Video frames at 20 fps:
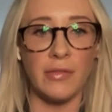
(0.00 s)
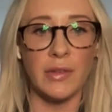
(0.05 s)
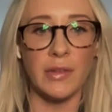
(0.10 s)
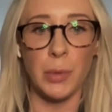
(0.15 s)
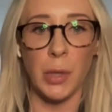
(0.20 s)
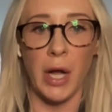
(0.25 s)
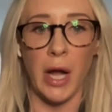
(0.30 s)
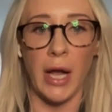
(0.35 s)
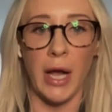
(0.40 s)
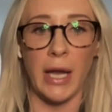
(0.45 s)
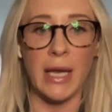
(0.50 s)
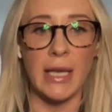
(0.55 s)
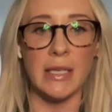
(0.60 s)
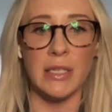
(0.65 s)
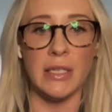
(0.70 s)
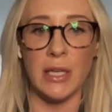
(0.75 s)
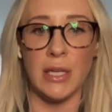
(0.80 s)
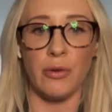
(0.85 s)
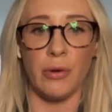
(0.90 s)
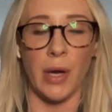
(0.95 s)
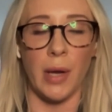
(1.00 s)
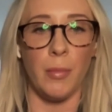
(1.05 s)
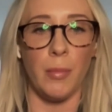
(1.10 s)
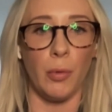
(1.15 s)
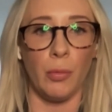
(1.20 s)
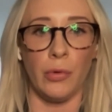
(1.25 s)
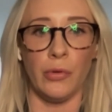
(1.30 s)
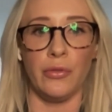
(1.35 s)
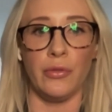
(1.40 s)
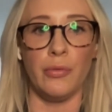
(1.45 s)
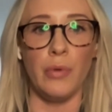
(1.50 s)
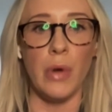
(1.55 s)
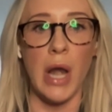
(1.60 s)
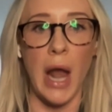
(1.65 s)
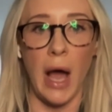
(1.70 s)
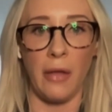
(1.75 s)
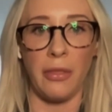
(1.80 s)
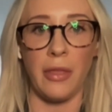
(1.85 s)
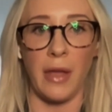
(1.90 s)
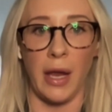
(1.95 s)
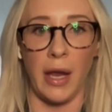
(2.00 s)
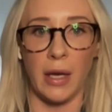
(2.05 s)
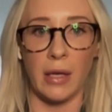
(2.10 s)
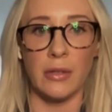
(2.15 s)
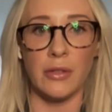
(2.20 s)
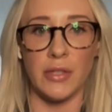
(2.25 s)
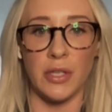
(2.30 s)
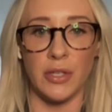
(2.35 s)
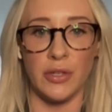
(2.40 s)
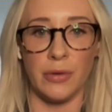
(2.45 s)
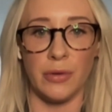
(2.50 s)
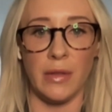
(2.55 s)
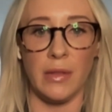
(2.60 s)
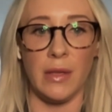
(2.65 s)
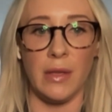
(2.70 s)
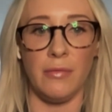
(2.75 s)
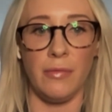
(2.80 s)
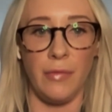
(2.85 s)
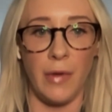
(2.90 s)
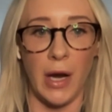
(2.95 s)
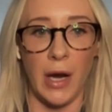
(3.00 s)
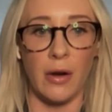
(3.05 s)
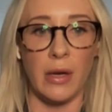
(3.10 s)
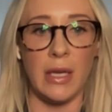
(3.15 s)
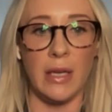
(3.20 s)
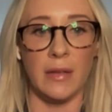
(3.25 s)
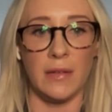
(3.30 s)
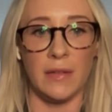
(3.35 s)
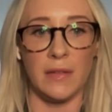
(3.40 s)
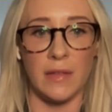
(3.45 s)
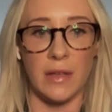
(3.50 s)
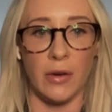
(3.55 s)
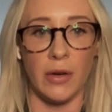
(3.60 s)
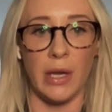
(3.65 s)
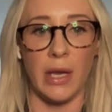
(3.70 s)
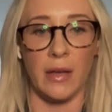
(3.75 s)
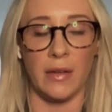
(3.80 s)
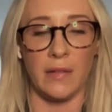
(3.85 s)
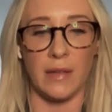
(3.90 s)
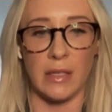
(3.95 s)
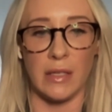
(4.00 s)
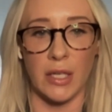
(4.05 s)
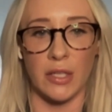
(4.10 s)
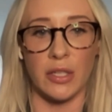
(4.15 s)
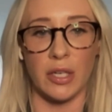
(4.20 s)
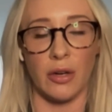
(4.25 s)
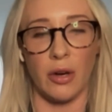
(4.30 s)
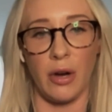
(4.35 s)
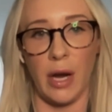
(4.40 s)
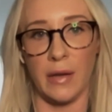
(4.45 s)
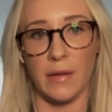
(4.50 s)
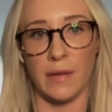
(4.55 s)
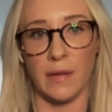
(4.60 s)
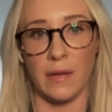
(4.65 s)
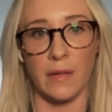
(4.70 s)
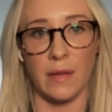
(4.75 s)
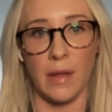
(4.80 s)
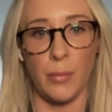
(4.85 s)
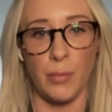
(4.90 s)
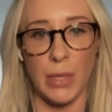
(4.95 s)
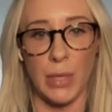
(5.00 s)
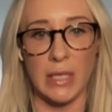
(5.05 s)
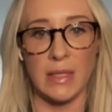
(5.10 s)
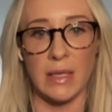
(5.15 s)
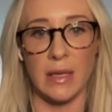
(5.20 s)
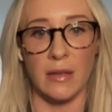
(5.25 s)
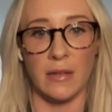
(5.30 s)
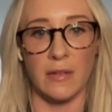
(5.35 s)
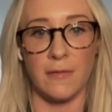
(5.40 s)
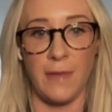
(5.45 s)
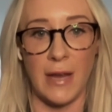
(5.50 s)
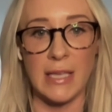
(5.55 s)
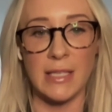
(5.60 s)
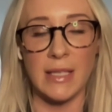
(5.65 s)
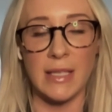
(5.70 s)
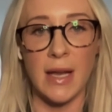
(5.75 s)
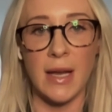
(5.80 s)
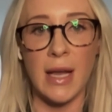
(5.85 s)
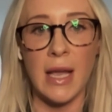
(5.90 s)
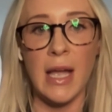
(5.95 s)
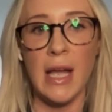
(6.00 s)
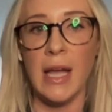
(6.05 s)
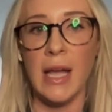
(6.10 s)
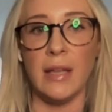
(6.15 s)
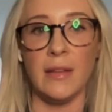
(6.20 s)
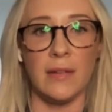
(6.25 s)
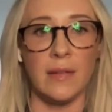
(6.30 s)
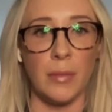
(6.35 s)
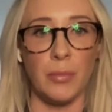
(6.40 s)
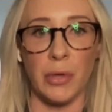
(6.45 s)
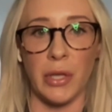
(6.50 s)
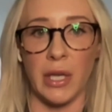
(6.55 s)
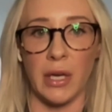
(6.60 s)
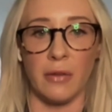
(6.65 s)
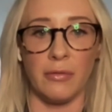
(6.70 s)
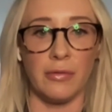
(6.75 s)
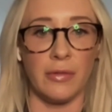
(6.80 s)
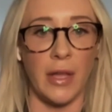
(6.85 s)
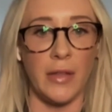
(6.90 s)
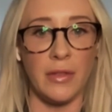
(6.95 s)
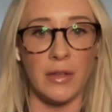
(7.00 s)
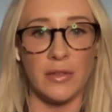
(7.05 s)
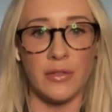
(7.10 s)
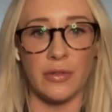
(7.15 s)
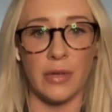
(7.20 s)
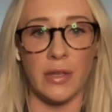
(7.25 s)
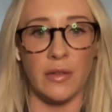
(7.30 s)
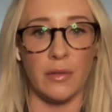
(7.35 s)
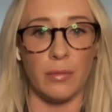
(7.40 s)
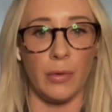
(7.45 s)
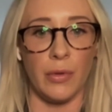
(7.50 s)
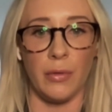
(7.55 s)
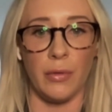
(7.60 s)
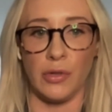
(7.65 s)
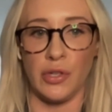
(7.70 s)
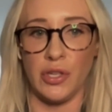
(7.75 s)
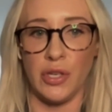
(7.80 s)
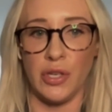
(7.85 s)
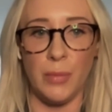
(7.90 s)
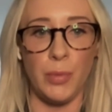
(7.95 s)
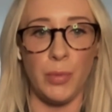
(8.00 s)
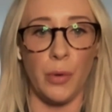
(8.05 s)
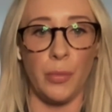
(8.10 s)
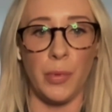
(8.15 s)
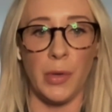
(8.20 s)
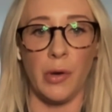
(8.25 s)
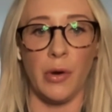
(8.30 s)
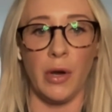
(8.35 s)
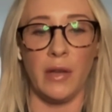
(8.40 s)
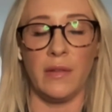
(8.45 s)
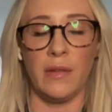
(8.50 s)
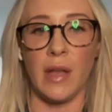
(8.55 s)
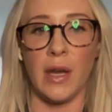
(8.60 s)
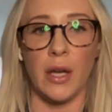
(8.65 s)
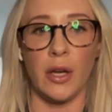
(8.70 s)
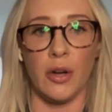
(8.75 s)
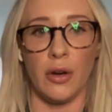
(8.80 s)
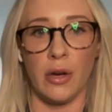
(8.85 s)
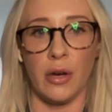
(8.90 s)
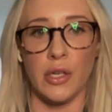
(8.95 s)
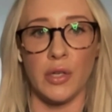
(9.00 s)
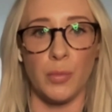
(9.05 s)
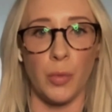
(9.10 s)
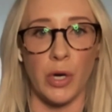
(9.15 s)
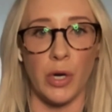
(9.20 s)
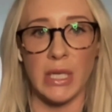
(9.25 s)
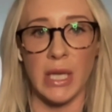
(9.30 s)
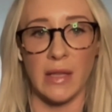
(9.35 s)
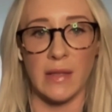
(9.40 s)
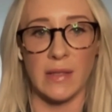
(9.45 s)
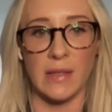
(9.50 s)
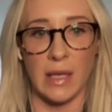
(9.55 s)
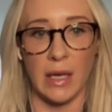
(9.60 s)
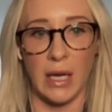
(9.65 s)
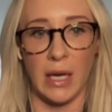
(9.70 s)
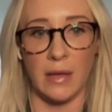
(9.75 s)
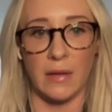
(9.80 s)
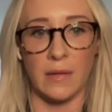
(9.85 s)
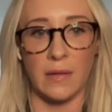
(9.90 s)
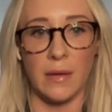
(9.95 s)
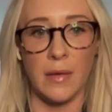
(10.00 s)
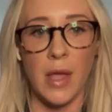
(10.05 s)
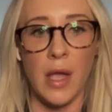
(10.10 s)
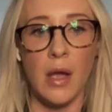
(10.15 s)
supply and decrim will do nothing to treat the very serious addiction crisis that BC is facing. It's simply going to flood the streets with cheap opioids and encourage more tent cities.